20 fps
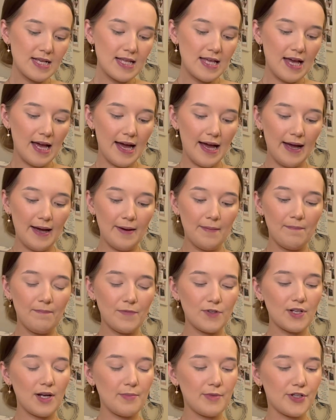So
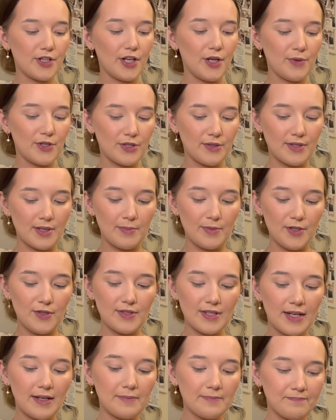let me show you which ones I'm
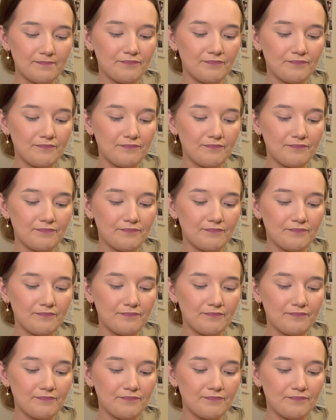using.